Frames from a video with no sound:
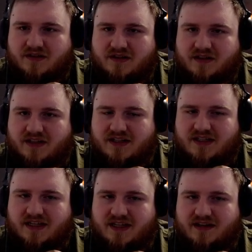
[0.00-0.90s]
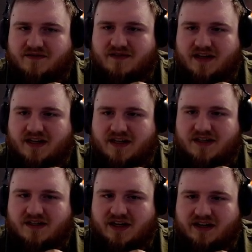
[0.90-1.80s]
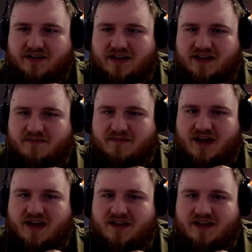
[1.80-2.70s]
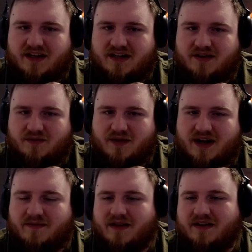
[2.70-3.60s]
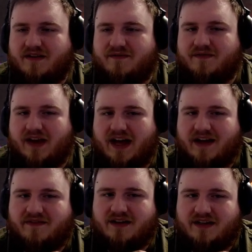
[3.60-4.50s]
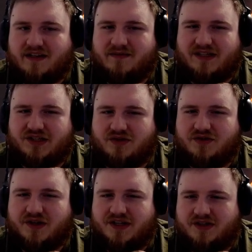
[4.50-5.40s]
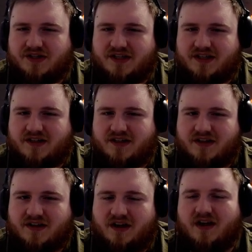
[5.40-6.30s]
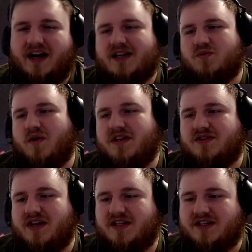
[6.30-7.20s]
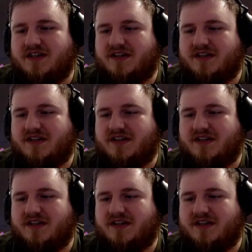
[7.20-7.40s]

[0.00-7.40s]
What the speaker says: Let's see if they can generate the mana they need to win. I mean, they're at 5. They need to make 2 treasures here. Or I guess 1 treasure.